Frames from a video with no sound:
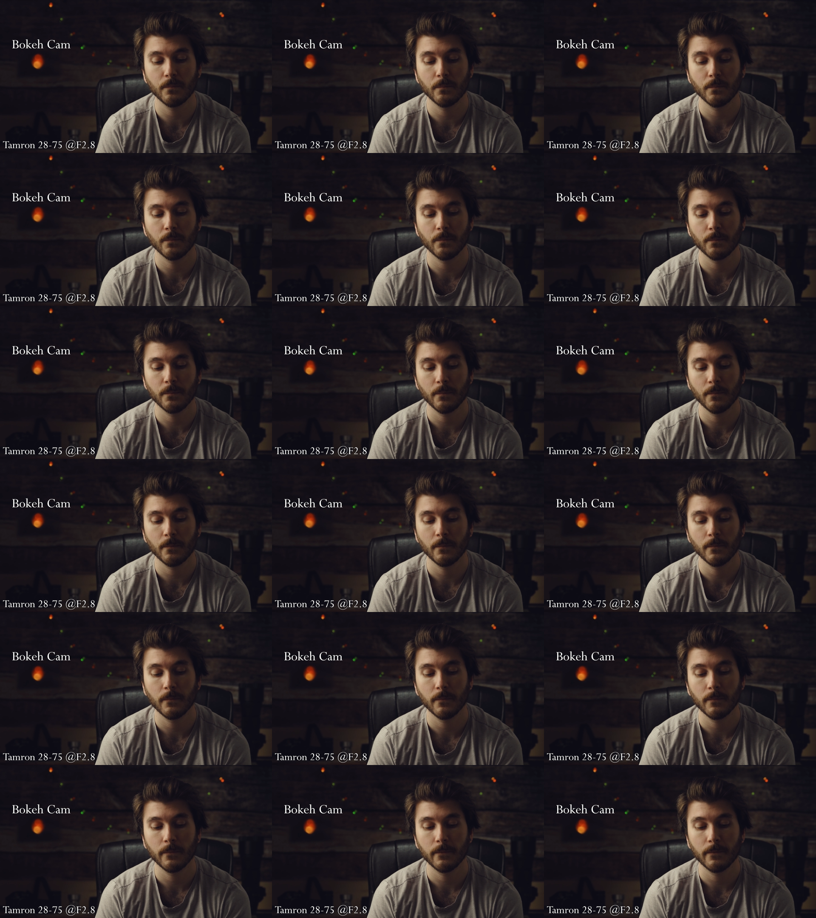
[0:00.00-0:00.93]

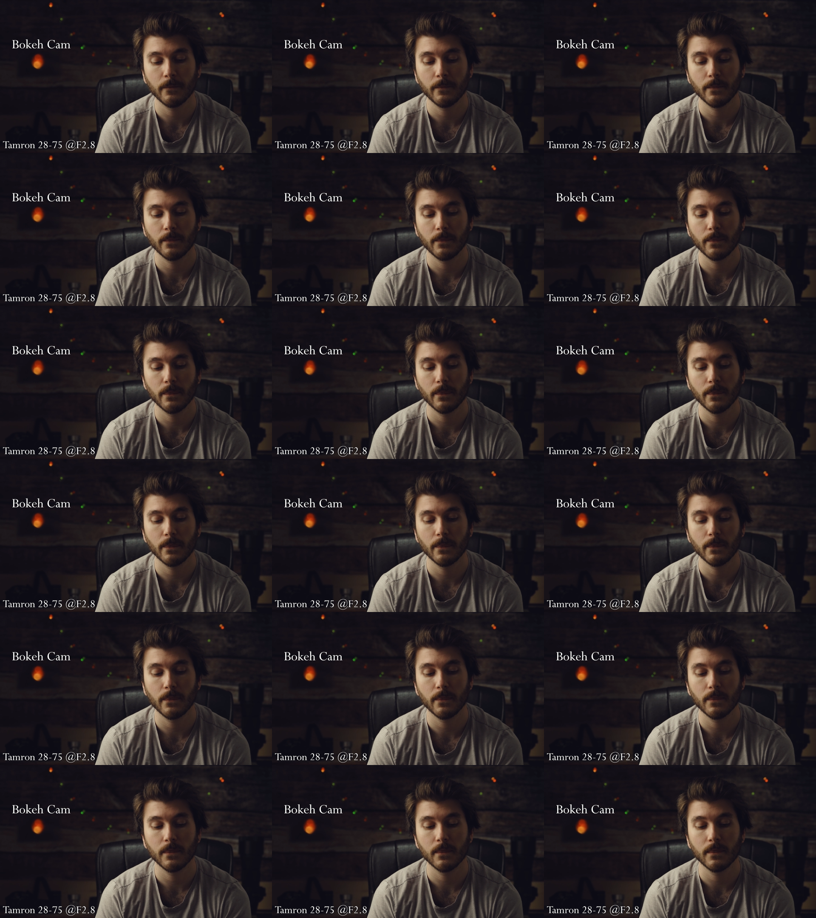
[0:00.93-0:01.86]

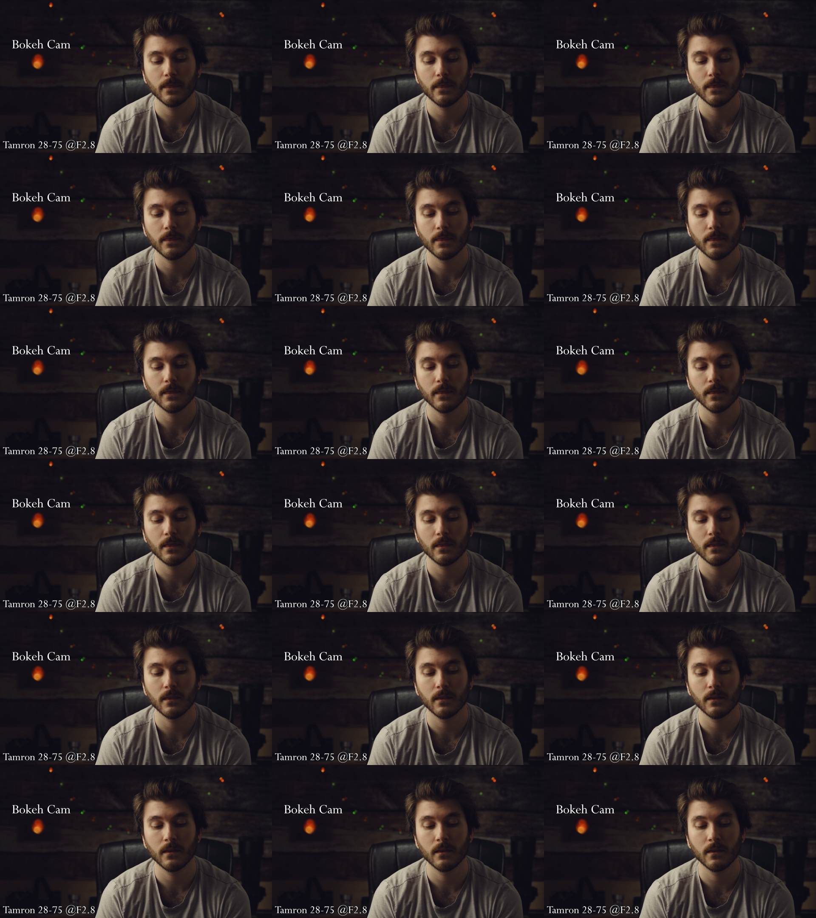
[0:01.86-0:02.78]

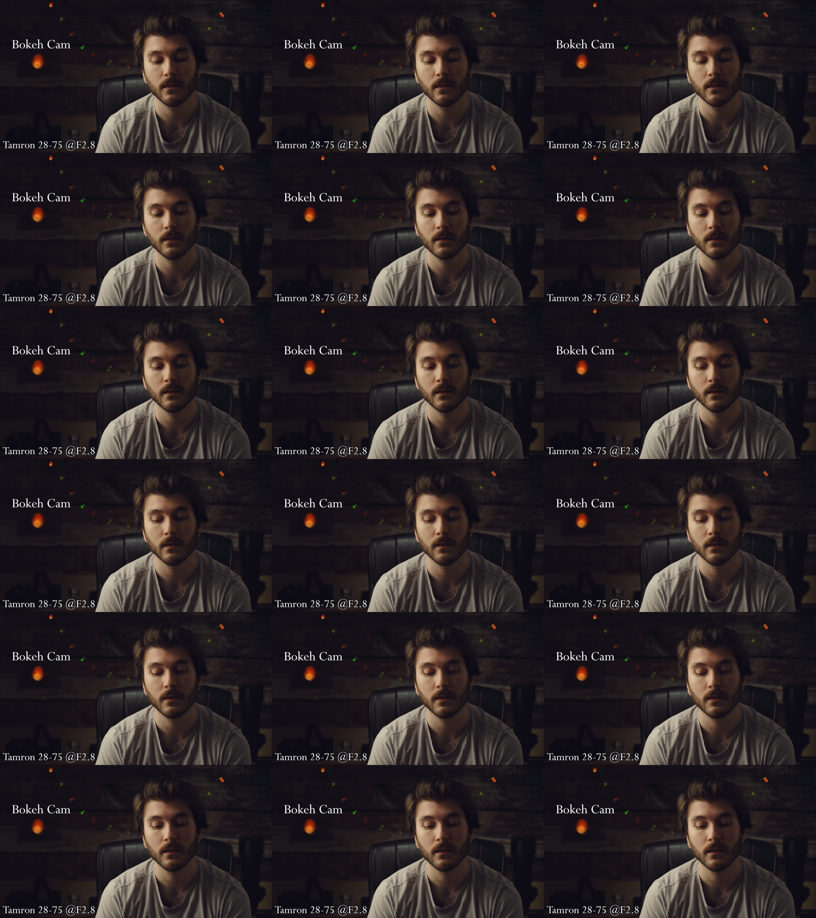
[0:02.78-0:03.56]
No one is speaking in this clip.